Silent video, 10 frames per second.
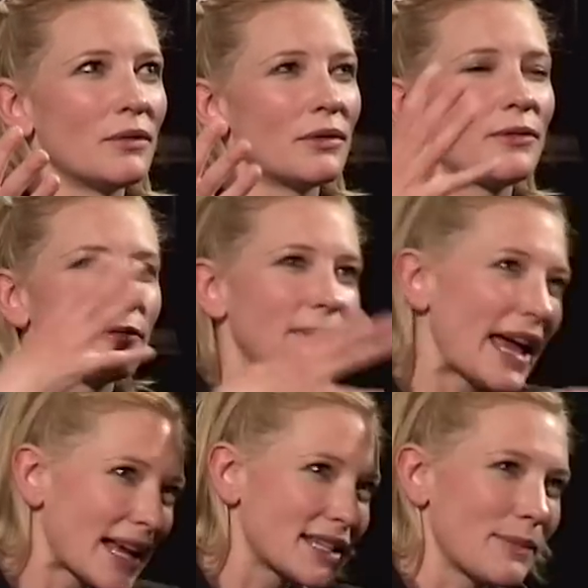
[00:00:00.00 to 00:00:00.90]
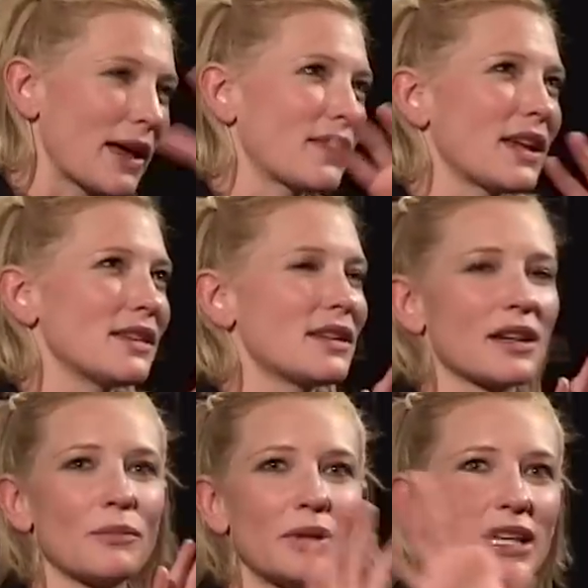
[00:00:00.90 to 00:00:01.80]
reflect about things in a
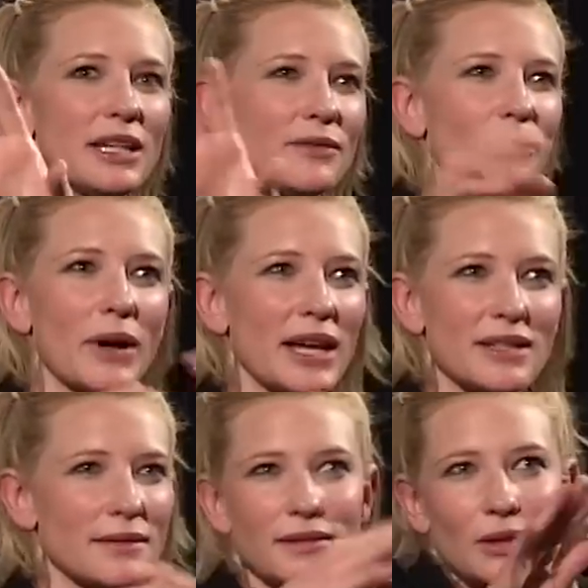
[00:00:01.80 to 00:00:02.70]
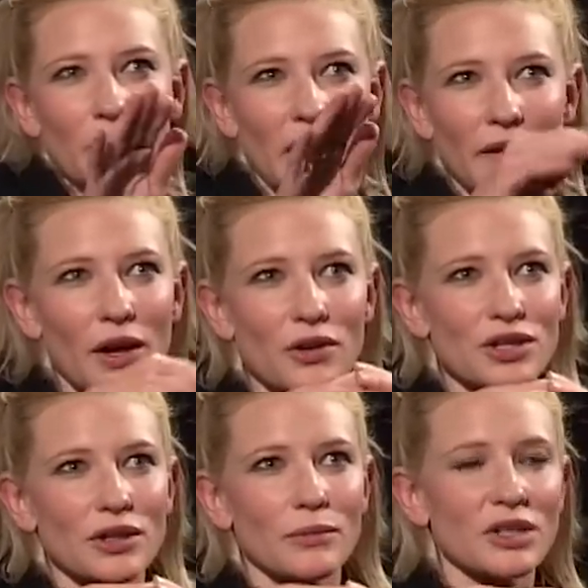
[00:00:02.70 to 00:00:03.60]
completely different way to, to looking at the
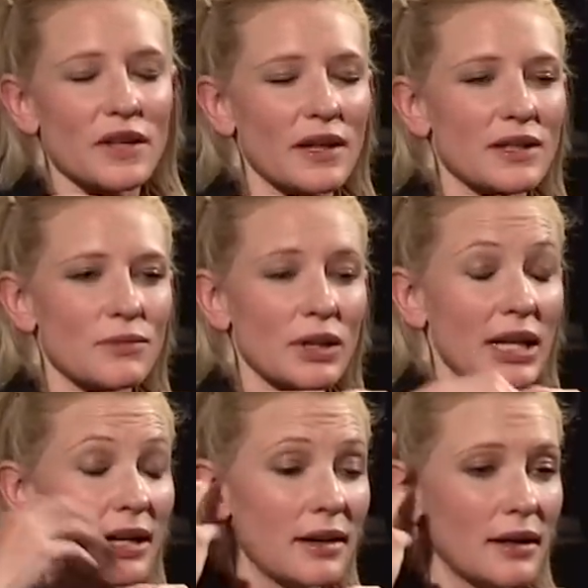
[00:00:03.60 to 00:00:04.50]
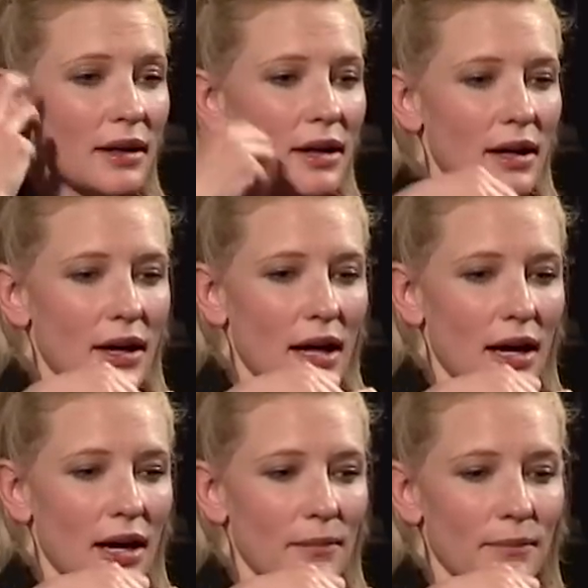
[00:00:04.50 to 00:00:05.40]
ocean, which I think is really...
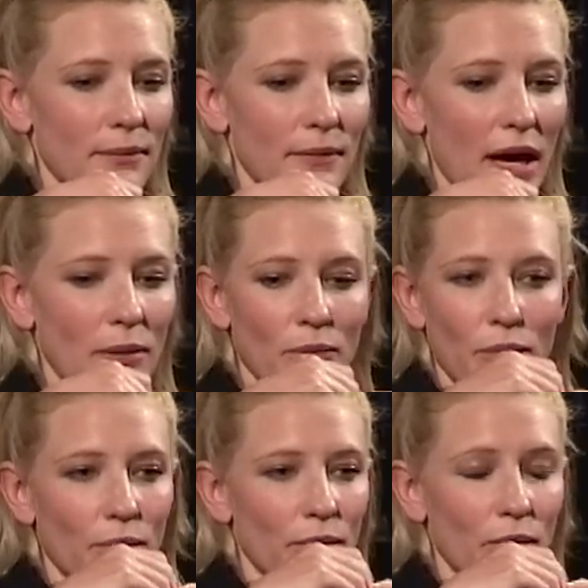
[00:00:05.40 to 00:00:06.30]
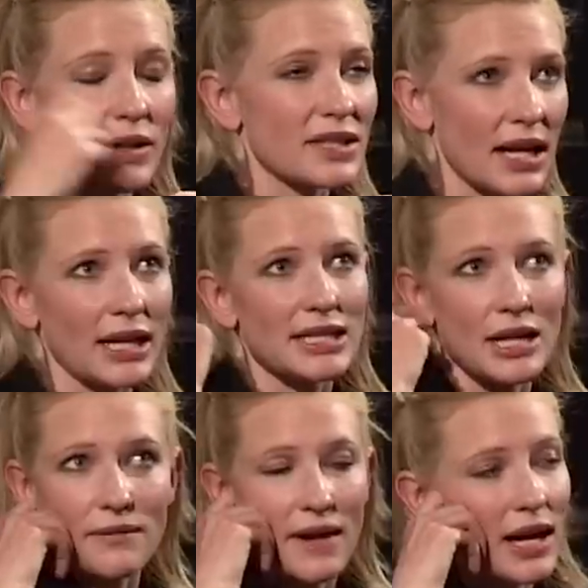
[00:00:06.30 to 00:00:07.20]
Um, and we're staying in
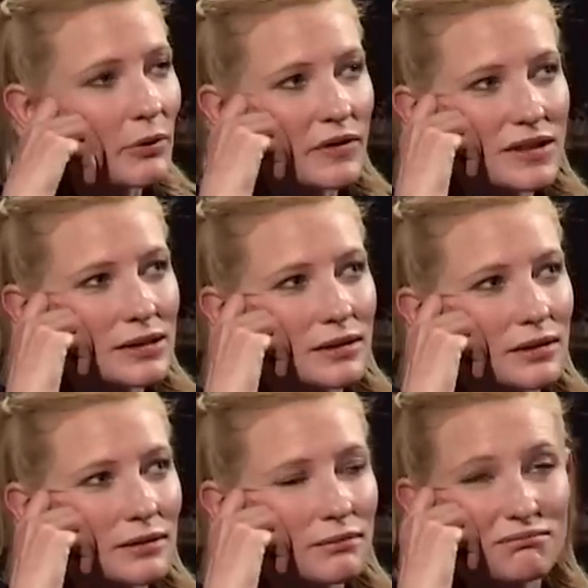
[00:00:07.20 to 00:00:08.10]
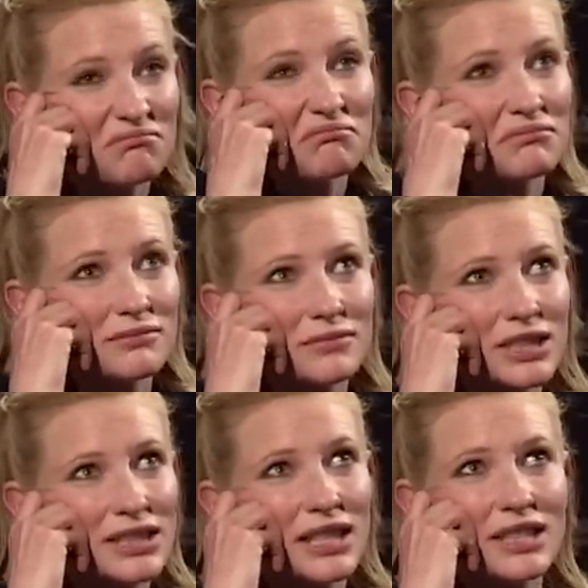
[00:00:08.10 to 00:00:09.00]
Santa Fe and we just,
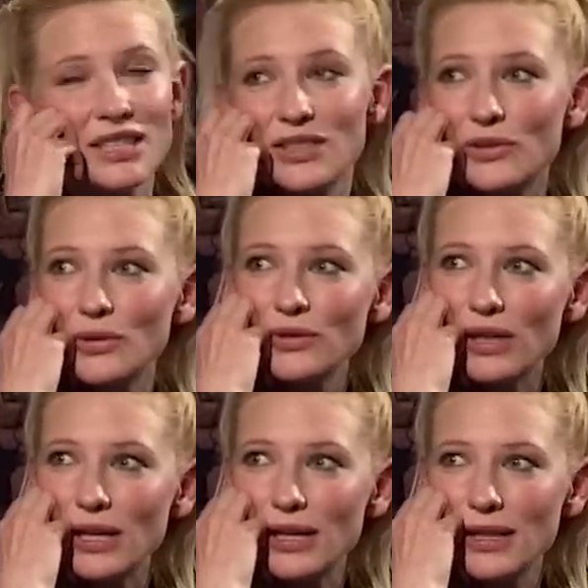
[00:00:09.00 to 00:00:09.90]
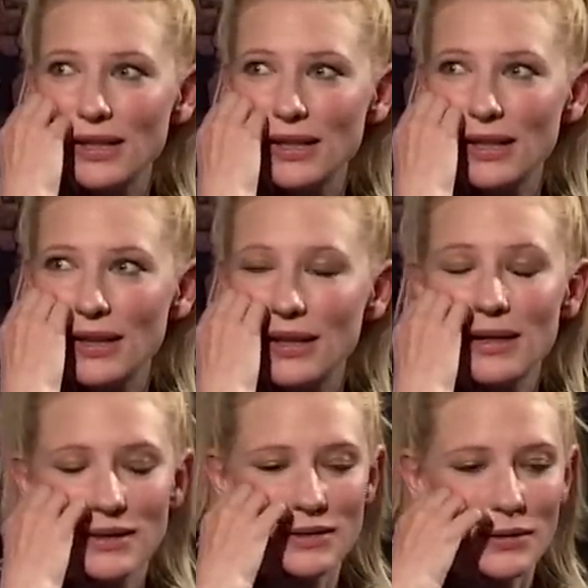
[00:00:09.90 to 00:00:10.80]
just think it's extraordinary.
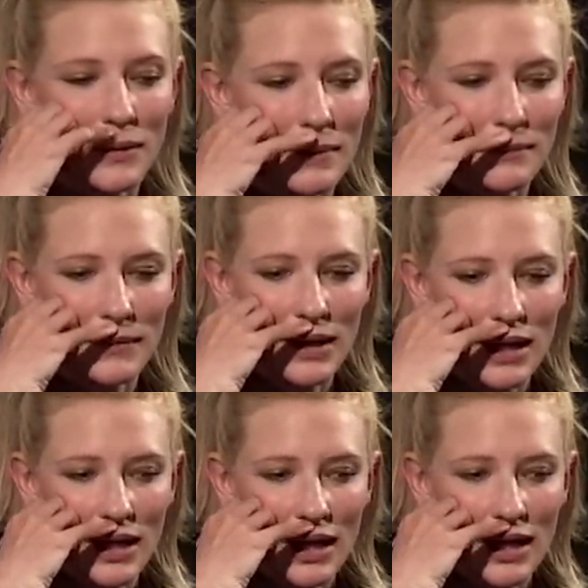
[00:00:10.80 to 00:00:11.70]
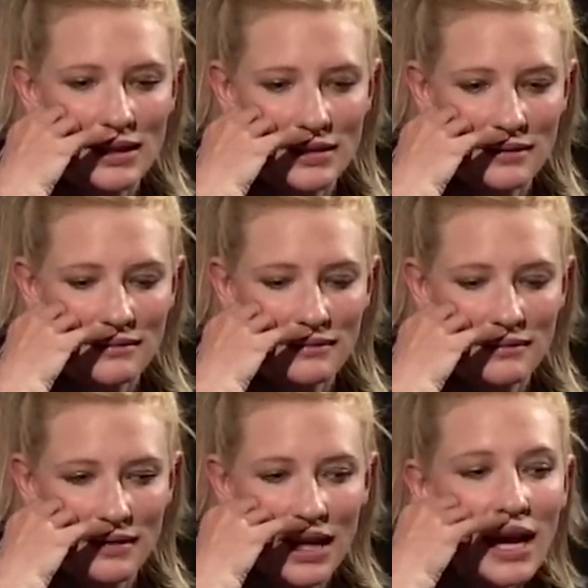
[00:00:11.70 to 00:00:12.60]
So um, it's,
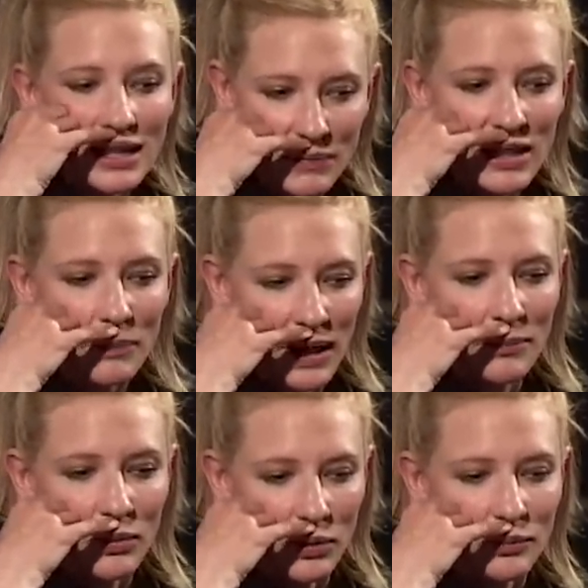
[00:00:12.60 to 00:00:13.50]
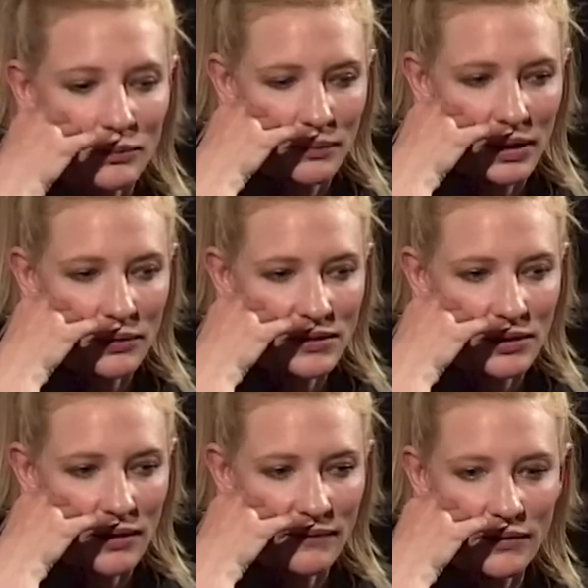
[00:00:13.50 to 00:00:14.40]
yeah, it's been the people... But
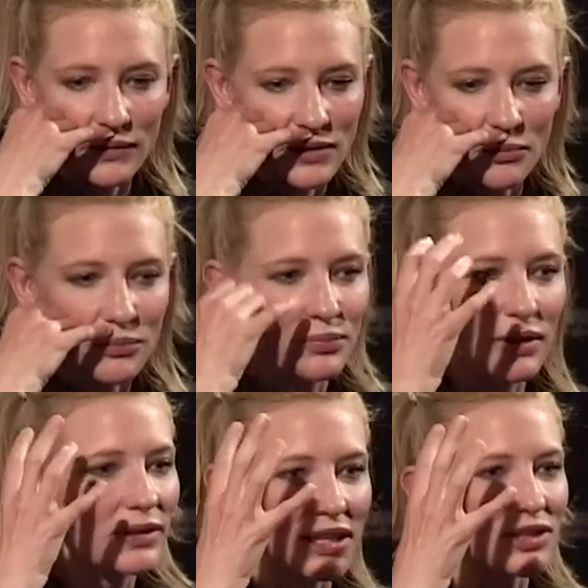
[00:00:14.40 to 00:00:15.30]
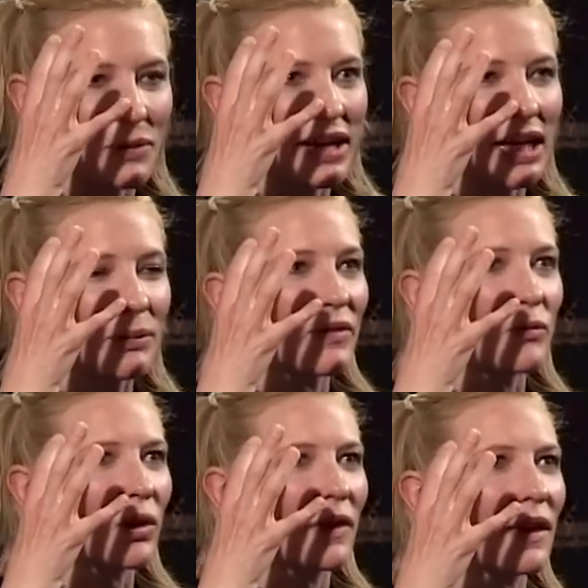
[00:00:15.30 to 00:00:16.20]
also I feel so privileged waking up every
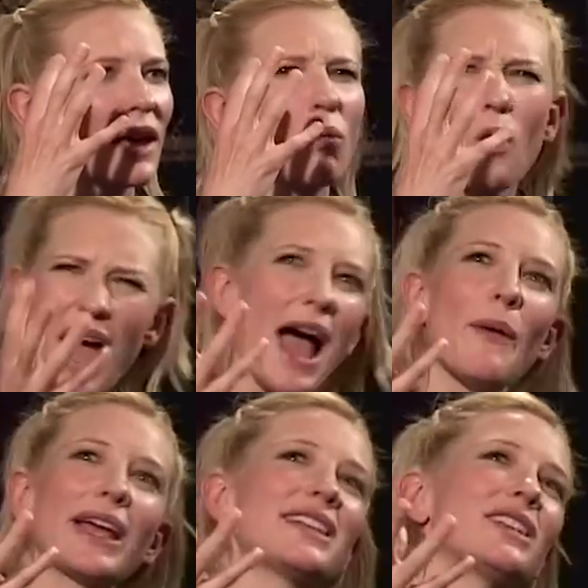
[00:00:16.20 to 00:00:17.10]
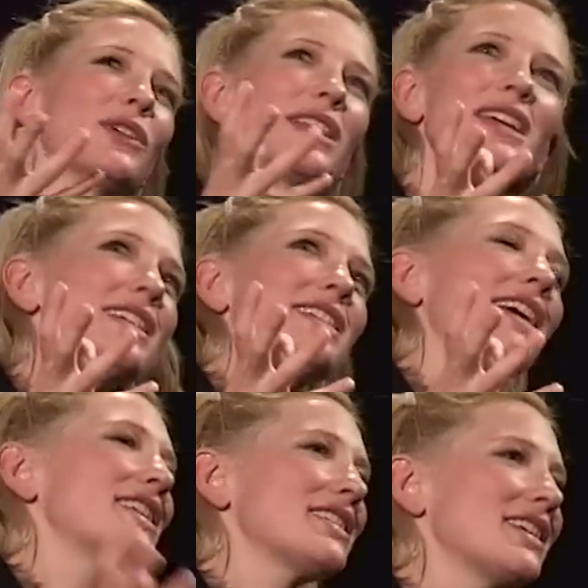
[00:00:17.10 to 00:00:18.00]
morning thinking, wow, I get to look at this. I
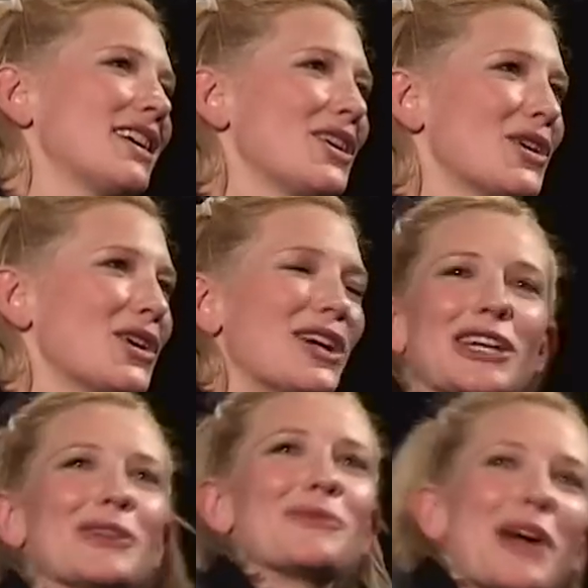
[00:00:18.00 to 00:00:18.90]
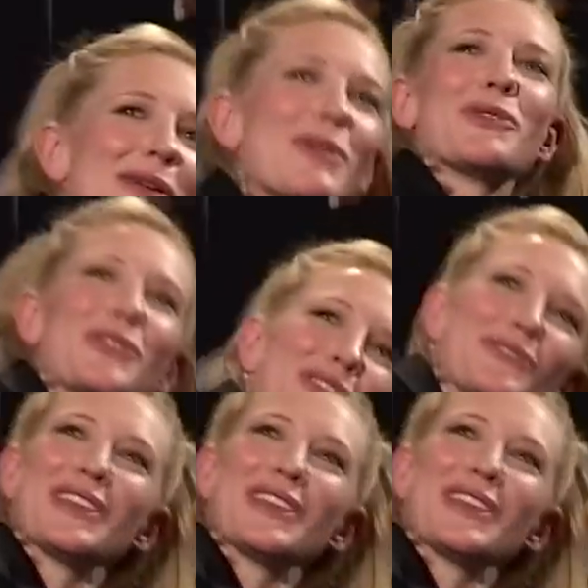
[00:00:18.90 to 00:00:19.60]
get to ride my horse through